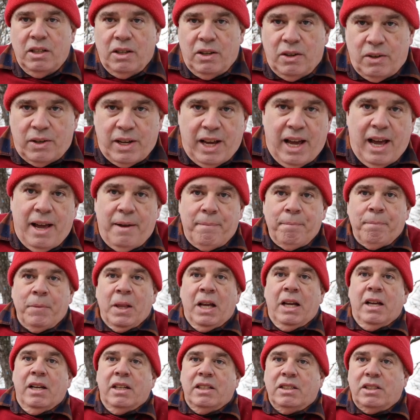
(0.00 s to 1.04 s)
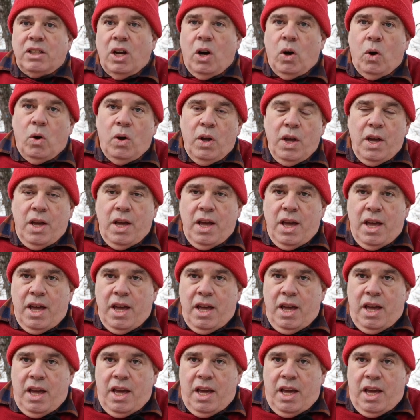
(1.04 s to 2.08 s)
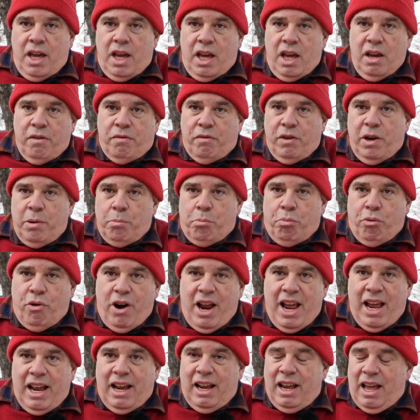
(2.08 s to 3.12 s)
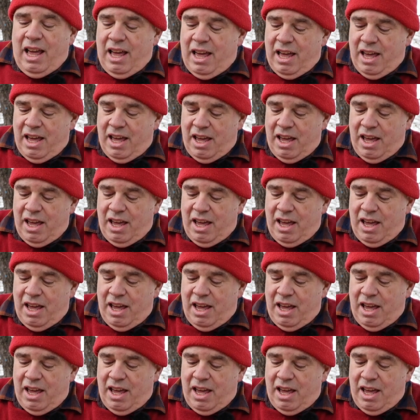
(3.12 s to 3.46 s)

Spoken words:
Okay, so if we bring